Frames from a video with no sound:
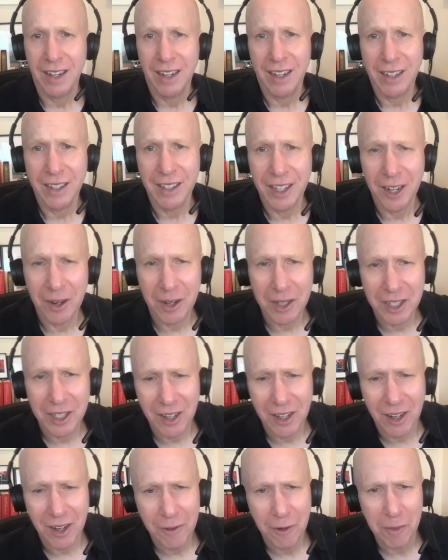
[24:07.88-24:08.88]
You know, it's
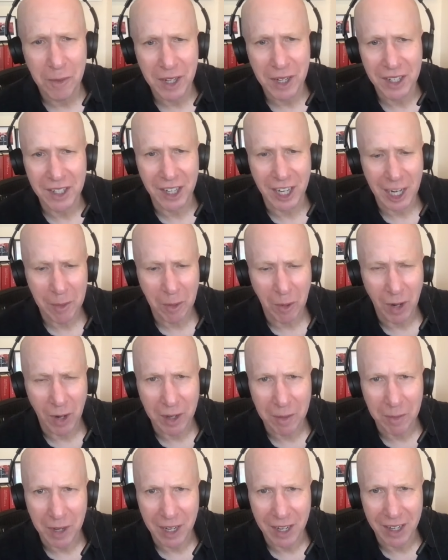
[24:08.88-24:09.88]
hard for me to say I'm a
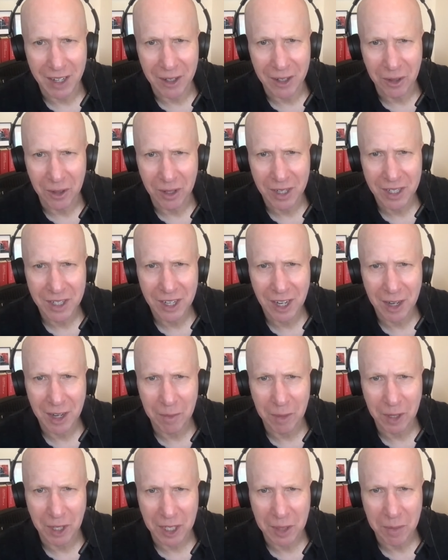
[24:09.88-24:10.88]
white man who has not
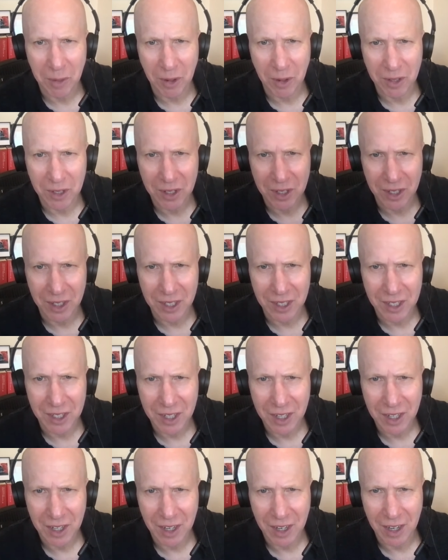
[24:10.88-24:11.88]
been exposed to this
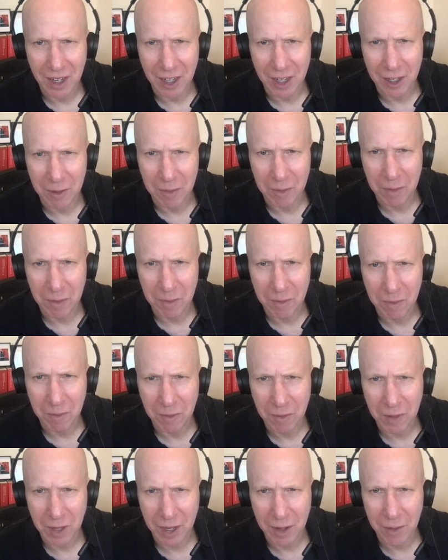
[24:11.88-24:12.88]
um,
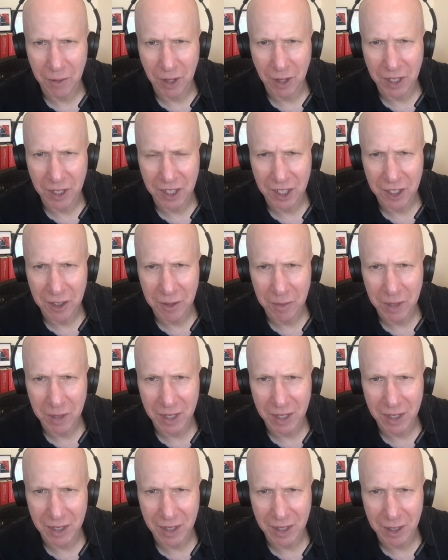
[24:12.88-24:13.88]
kind of racism
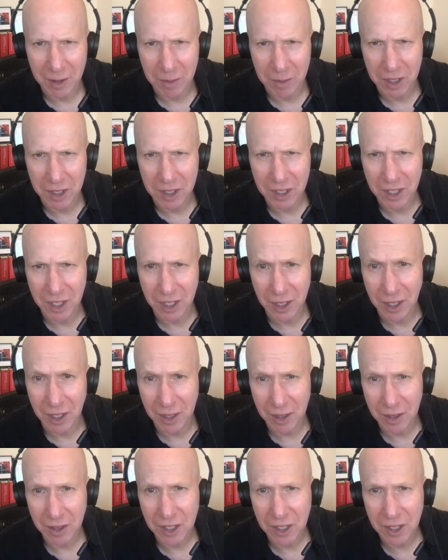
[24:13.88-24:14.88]
that um, is
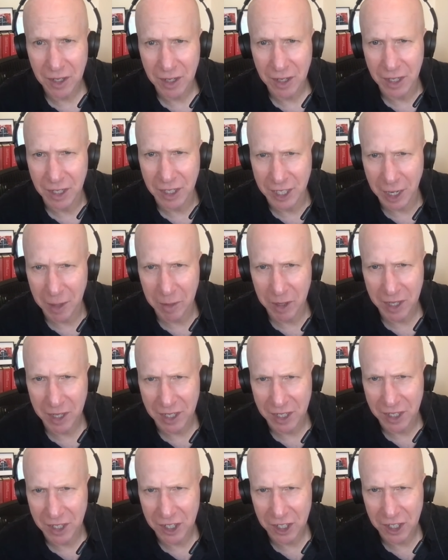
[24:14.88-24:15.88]
still endemic
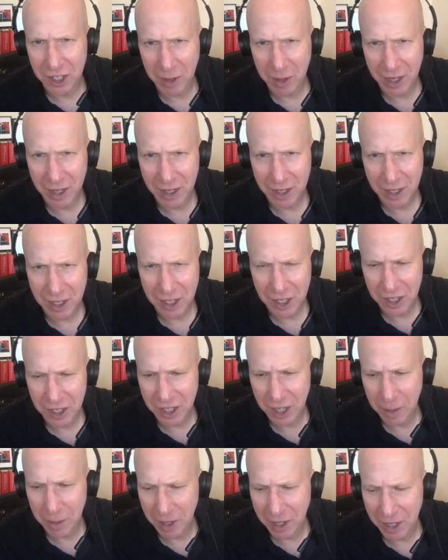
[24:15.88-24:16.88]
and systemic,
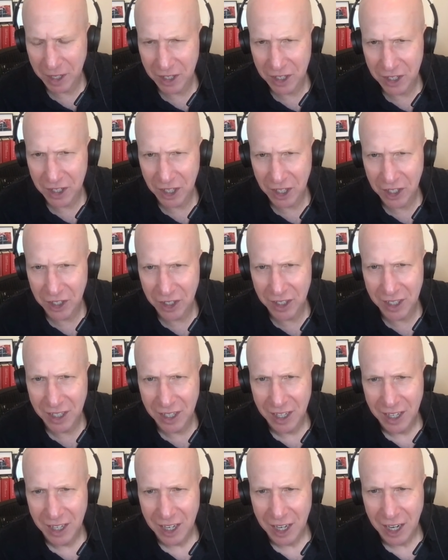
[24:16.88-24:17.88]
systemic in this country.
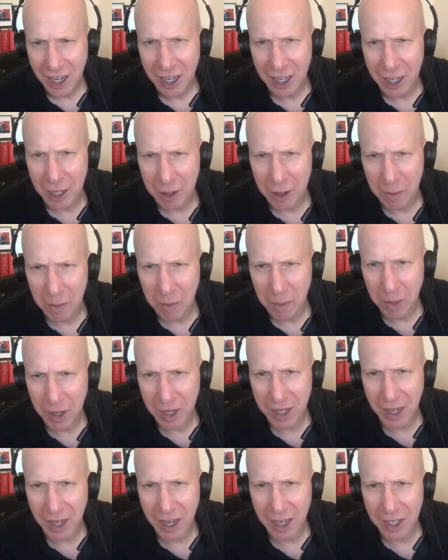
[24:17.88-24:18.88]
Um,
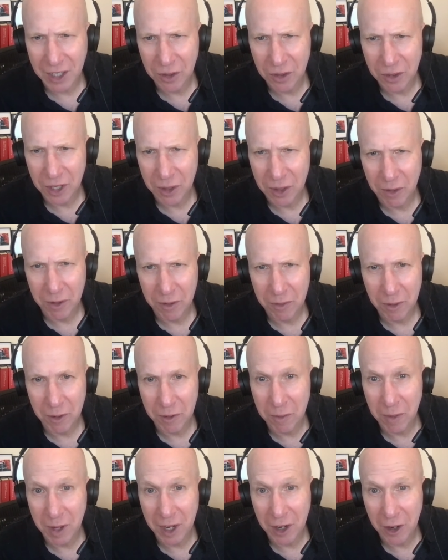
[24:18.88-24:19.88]
but I do think we've
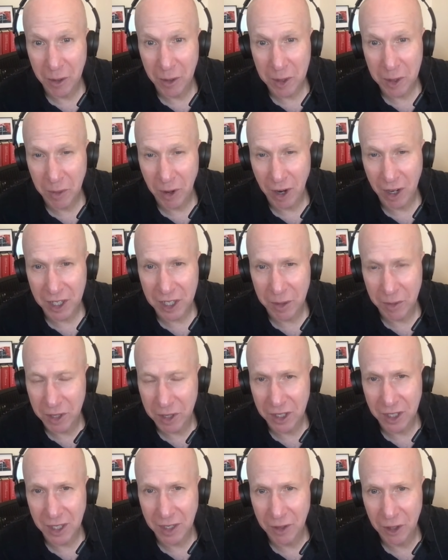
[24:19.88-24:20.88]
we've made enormous progress, and we
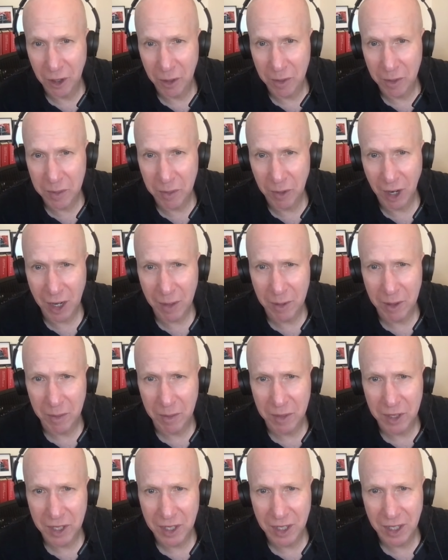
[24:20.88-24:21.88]
still have enormous
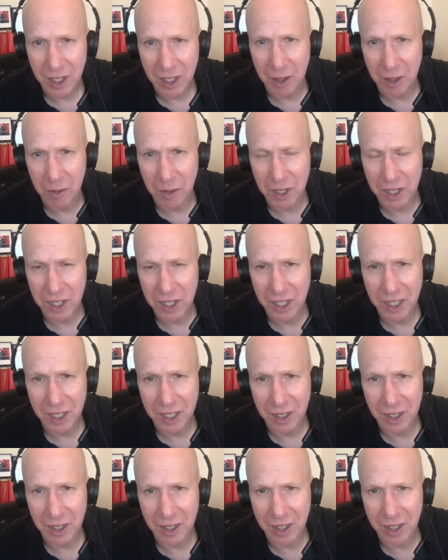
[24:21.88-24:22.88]
problems. Uh, we see it
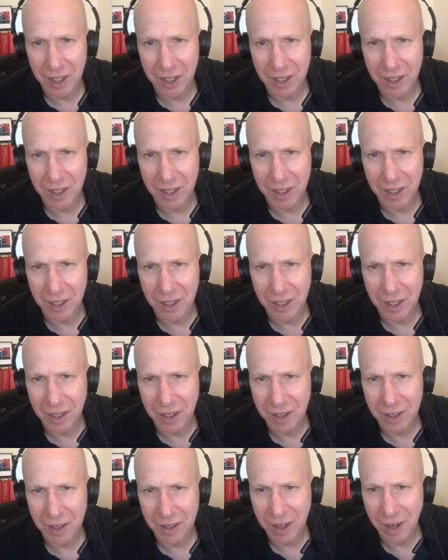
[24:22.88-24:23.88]
in in the
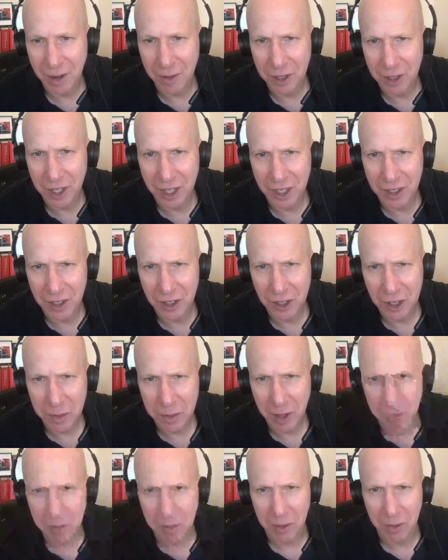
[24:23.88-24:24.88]
every day in the
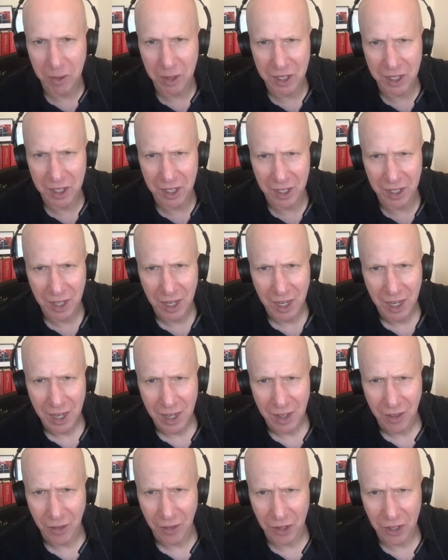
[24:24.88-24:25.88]
newspaper. We see
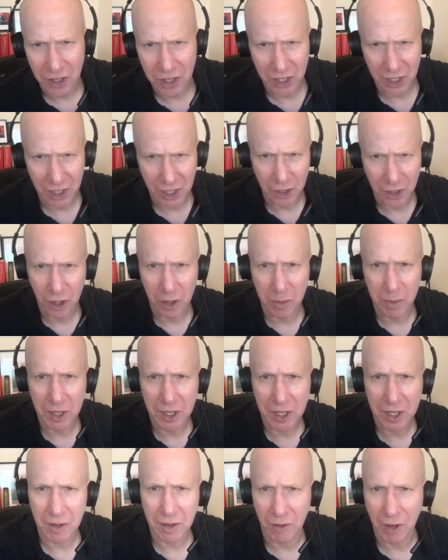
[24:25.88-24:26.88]
that there's still
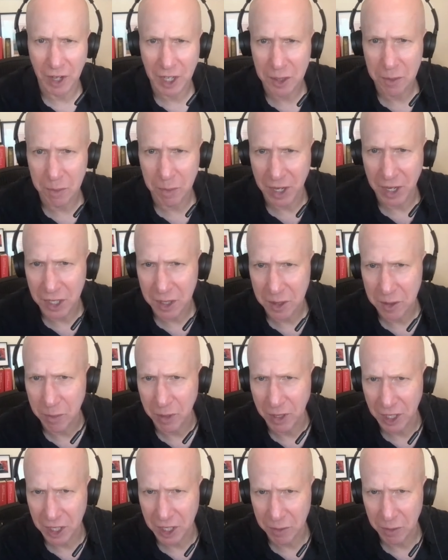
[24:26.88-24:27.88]
enormous race based
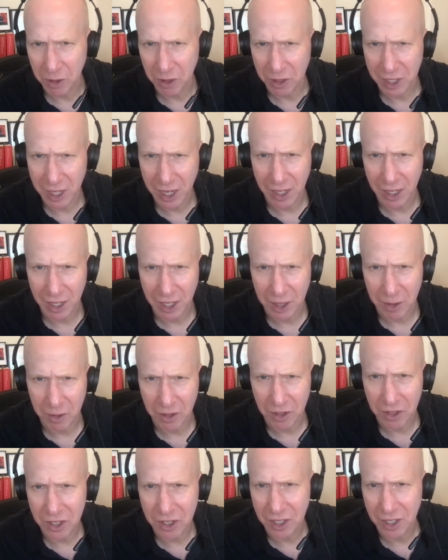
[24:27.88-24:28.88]
police brutality.
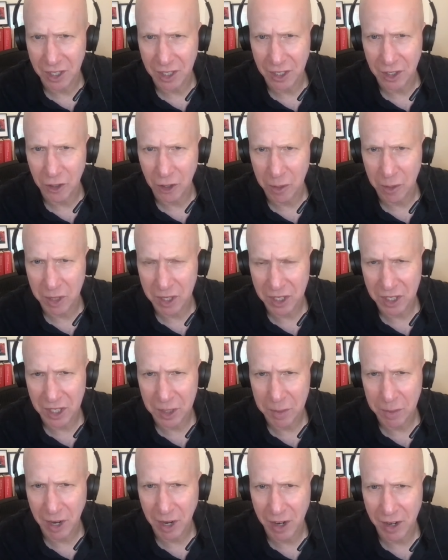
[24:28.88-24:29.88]
There's still enormous
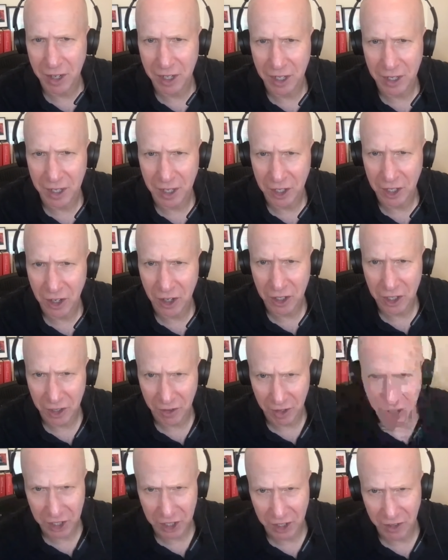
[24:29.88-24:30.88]
disparity in
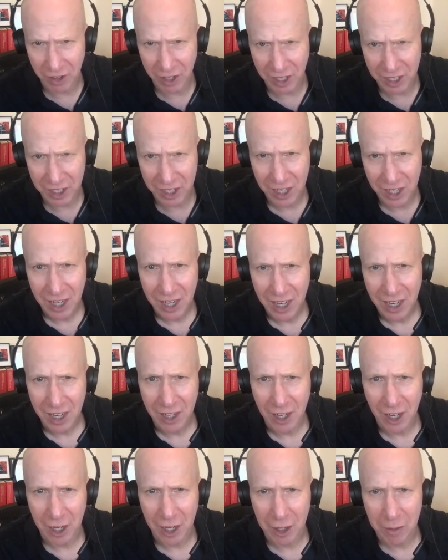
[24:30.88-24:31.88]
incarceration rates.
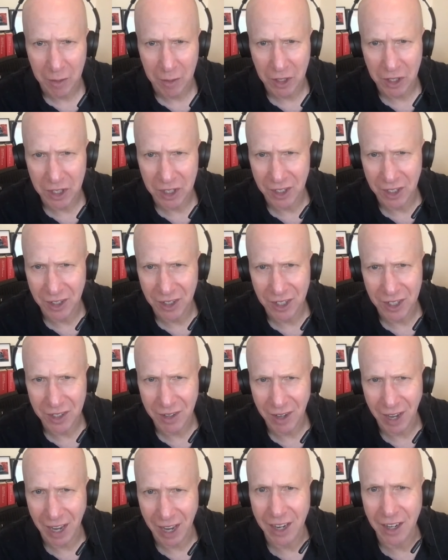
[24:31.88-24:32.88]
Uh, there's still this
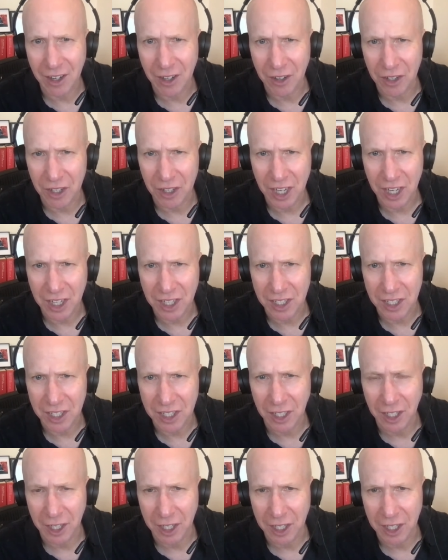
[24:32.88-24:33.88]
anger, this
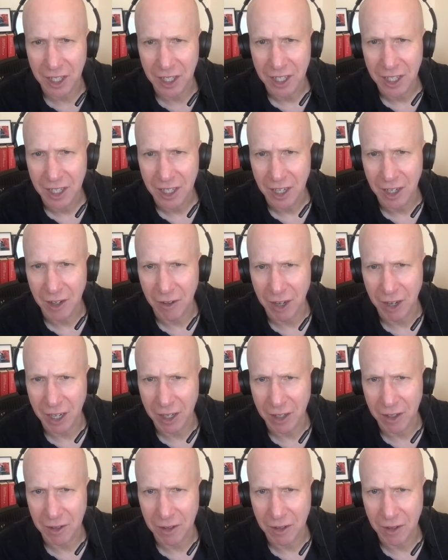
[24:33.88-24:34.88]
hostility
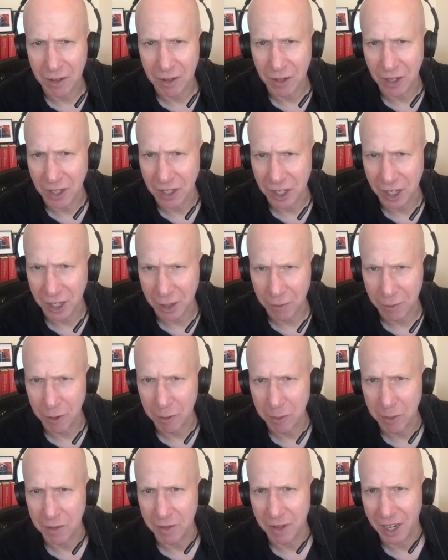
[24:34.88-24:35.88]
around things like
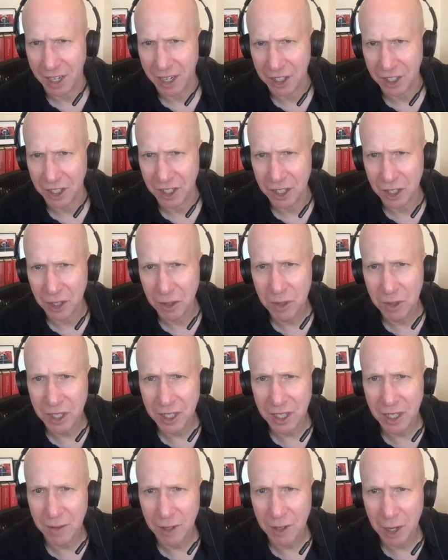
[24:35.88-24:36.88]
affirmative action. So we
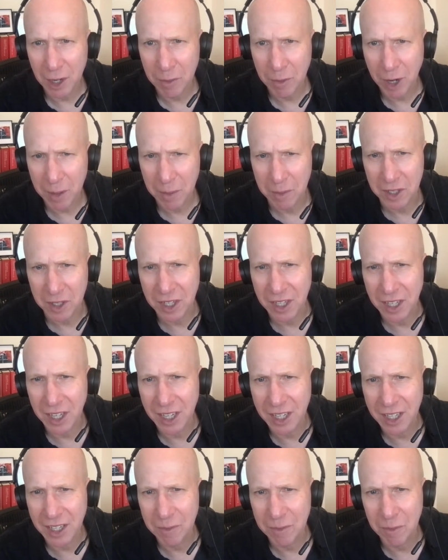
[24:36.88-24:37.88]
still have a lot of problems. And
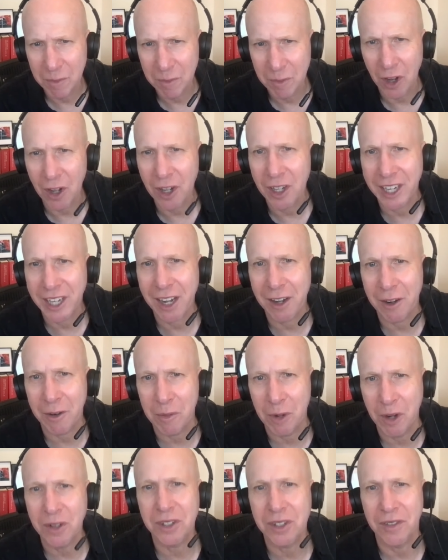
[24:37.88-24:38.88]
King called out
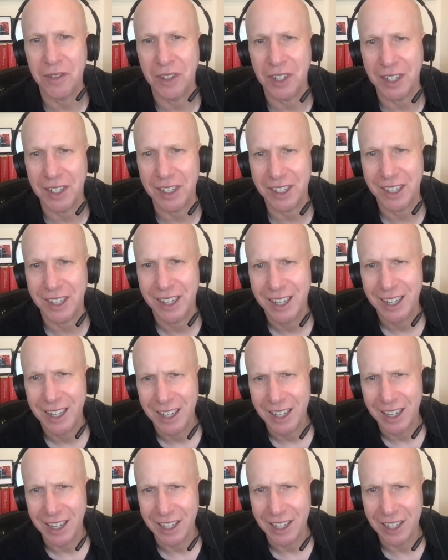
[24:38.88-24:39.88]
most of these
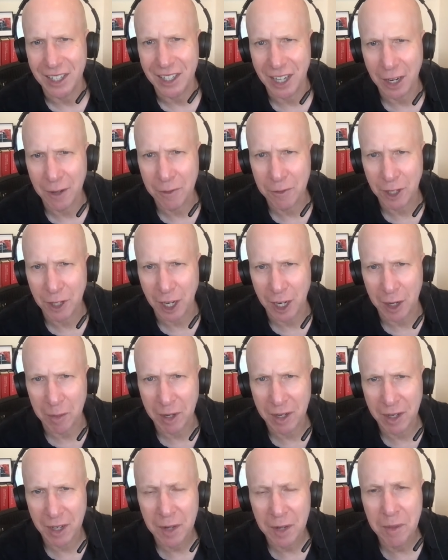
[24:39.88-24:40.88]
in his lifetime.
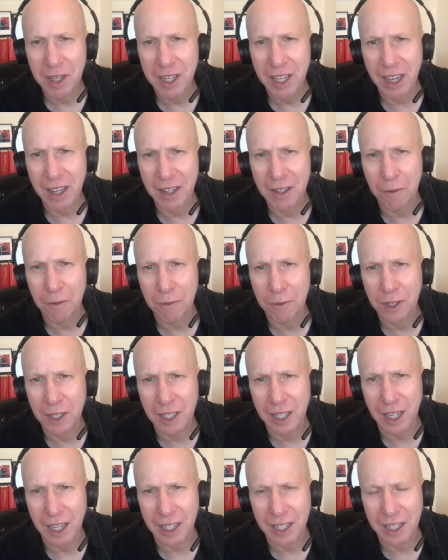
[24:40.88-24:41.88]
And he began to feel
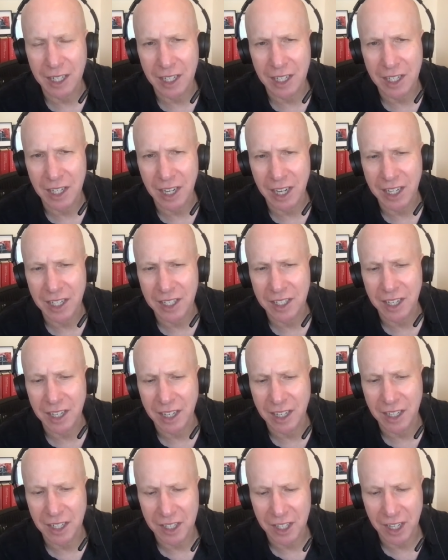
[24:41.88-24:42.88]
like in his last
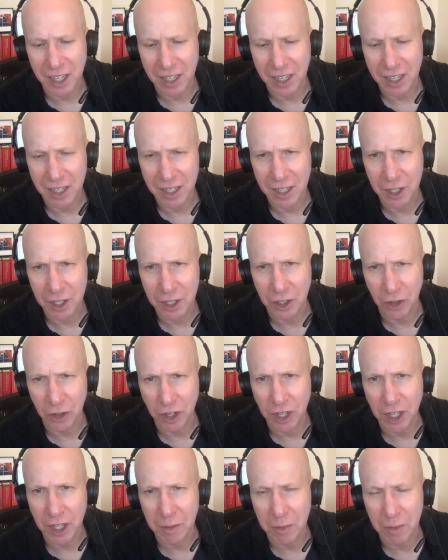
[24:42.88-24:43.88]
days that his
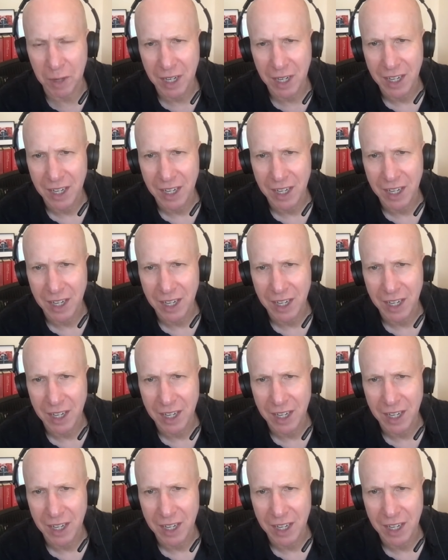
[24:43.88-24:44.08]
dream